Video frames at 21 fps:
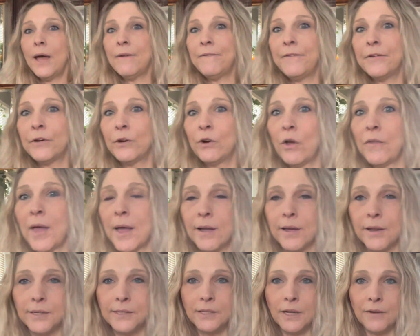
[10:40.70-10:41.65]
to figure all that
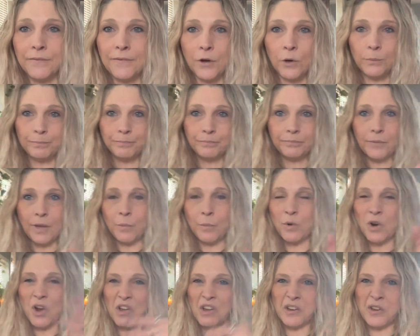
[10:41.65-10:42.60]
kind of stuff out. And we're
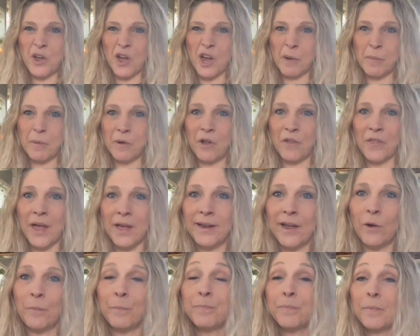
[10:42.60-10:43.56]
not going to talk about all that
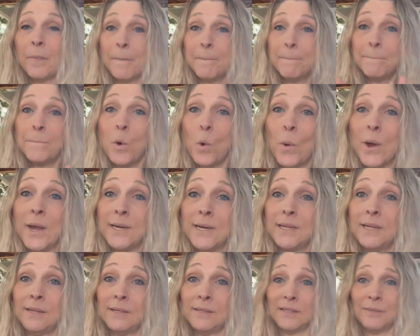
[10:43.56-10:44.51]
now. Point
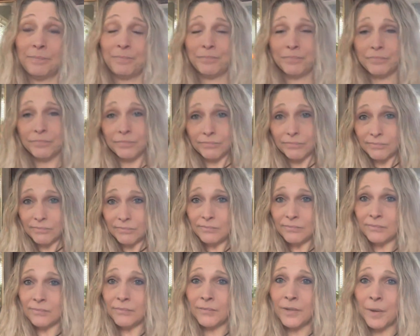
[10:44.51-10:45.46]
is,
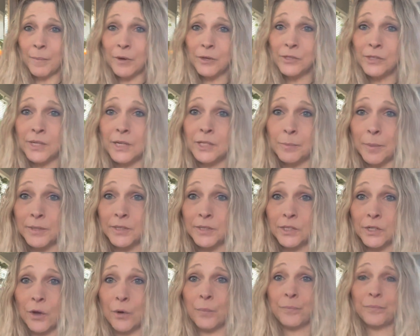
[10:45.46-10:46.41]
about six months
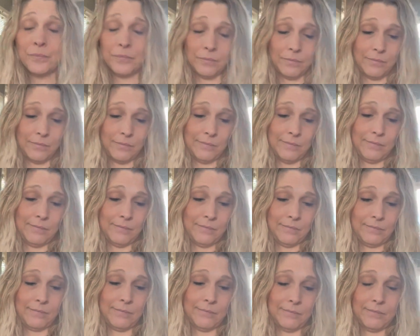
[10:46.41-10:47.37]
ago,
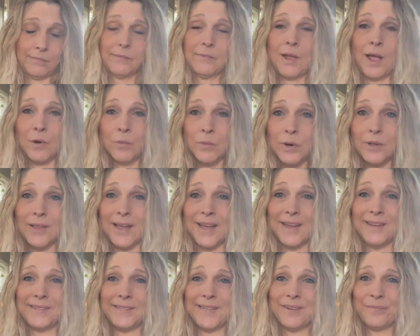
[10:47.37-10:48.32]
I
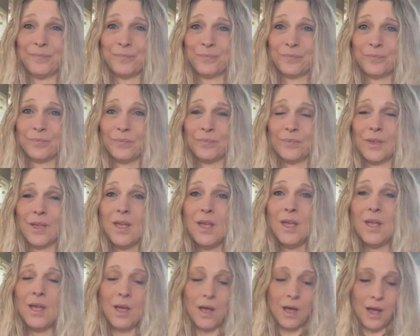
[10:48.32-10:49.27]
realized
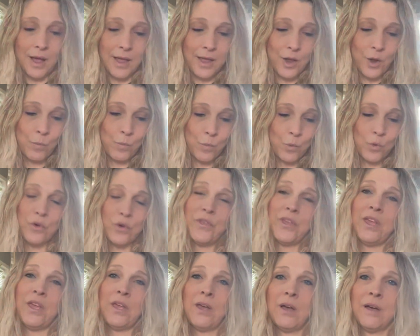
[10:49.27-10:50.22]
I am
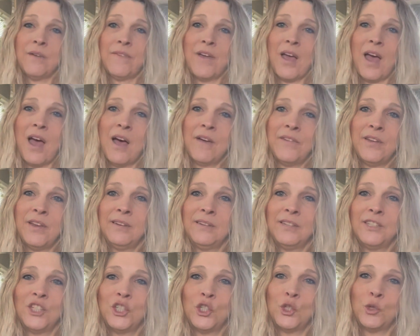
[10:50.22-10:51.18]
worthy of having
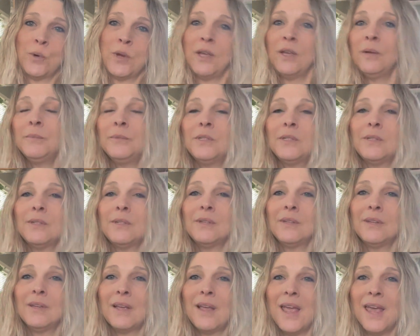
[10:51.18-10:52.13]
dreams
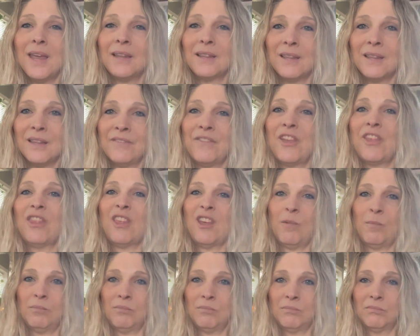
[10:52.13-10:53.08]
and living them.
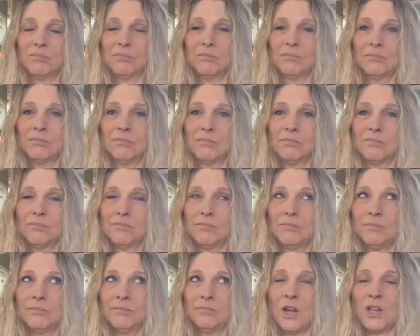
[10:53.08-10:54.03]

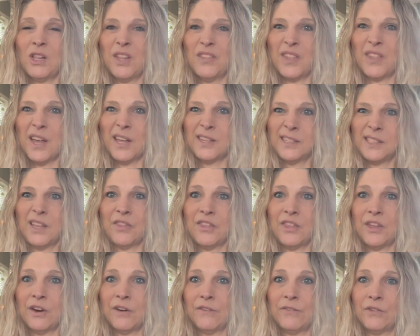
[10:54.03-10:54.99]
I'll let that sit
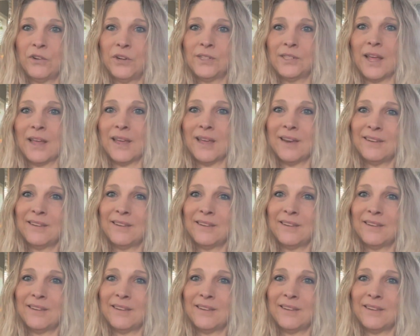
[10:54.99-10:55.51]
there for a second.